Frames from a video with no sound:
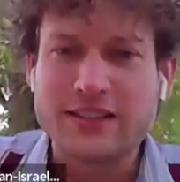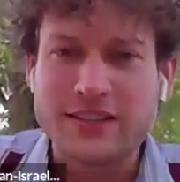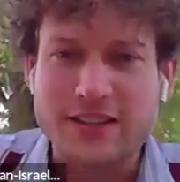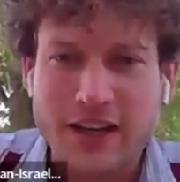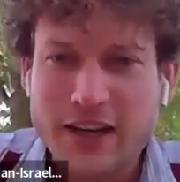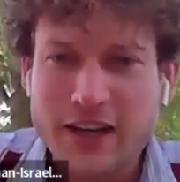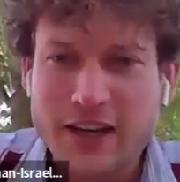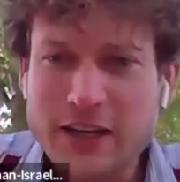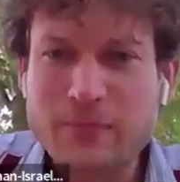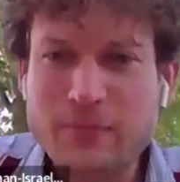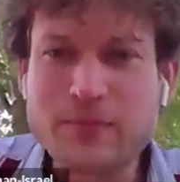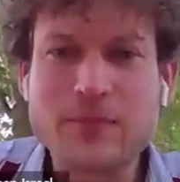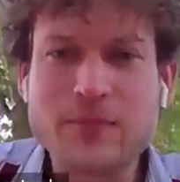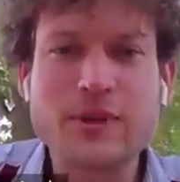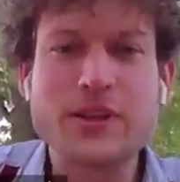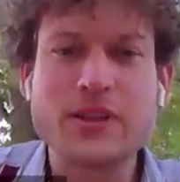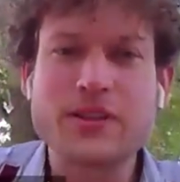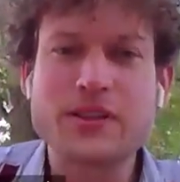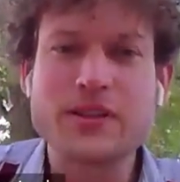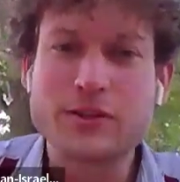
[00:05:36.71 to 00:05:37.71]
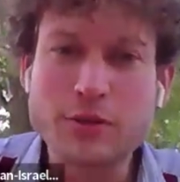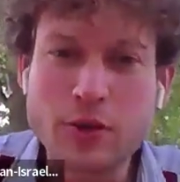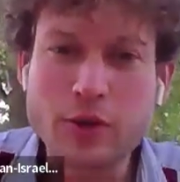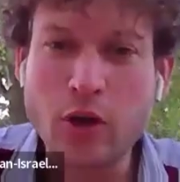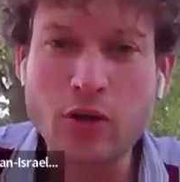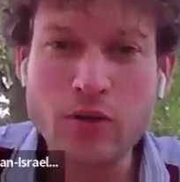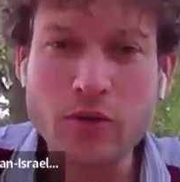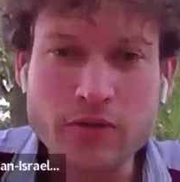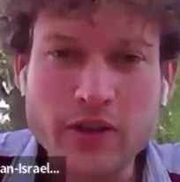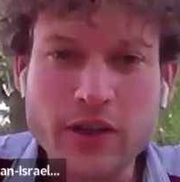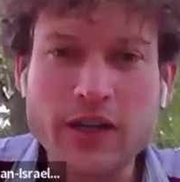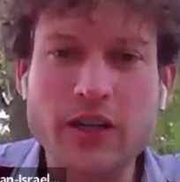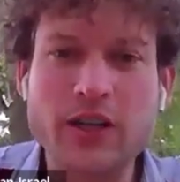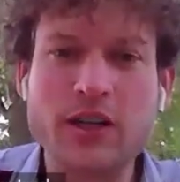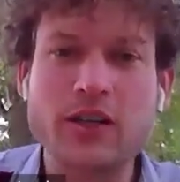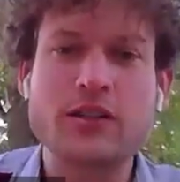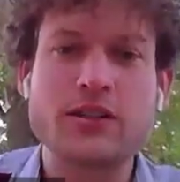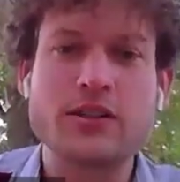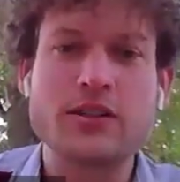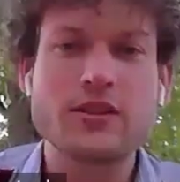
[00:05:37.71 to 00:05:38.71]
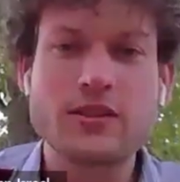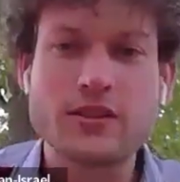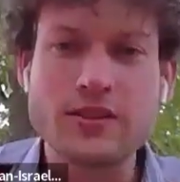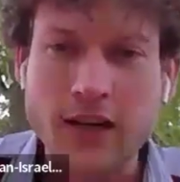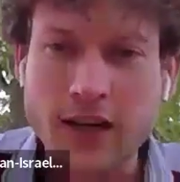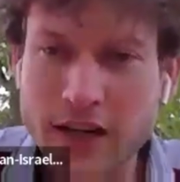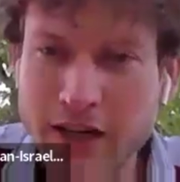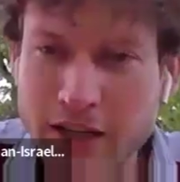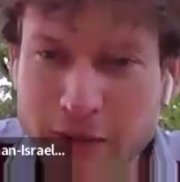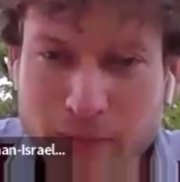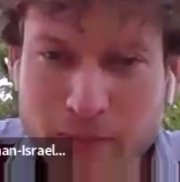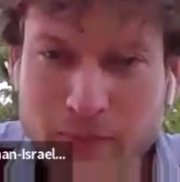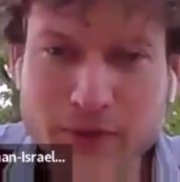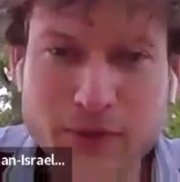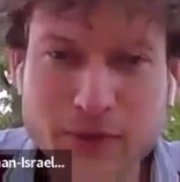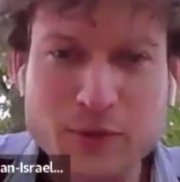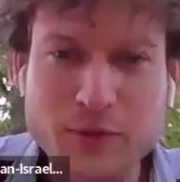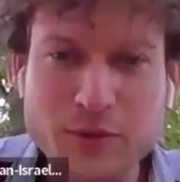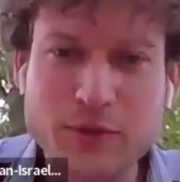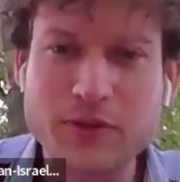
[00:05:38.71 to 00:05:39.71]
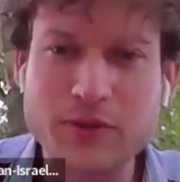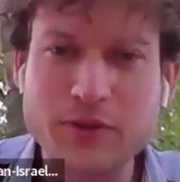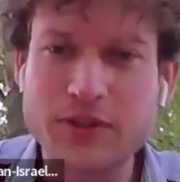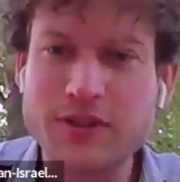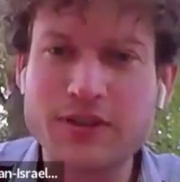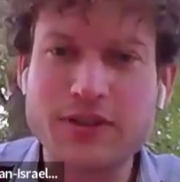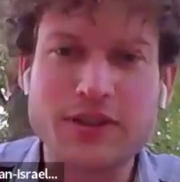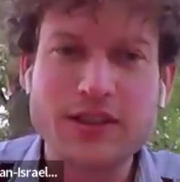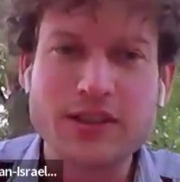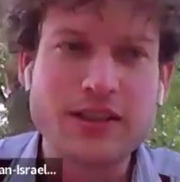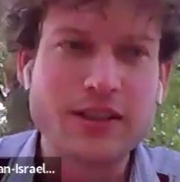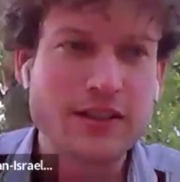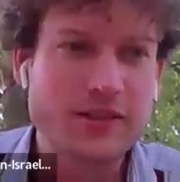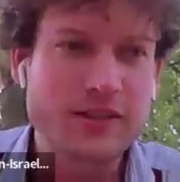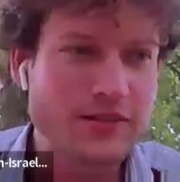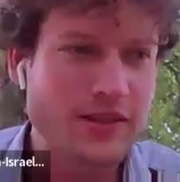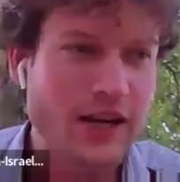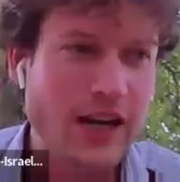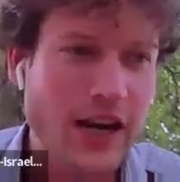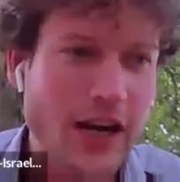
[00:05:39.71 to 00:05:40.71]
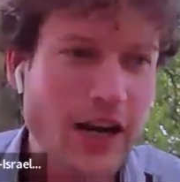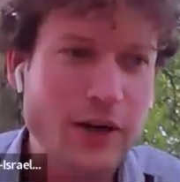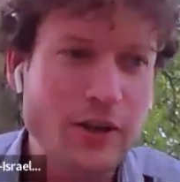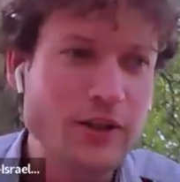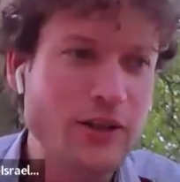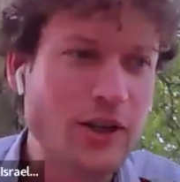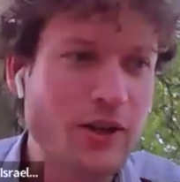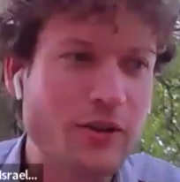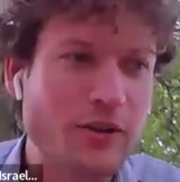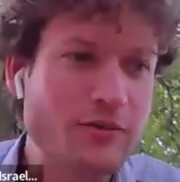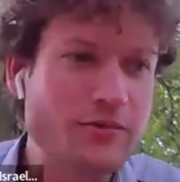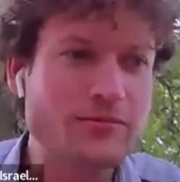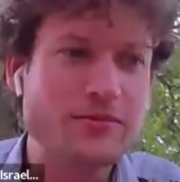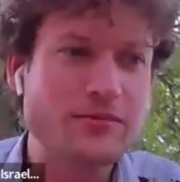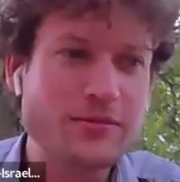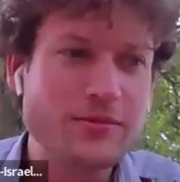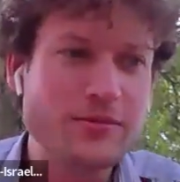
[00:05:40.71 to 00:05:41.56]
time to go there, time to, I don't know,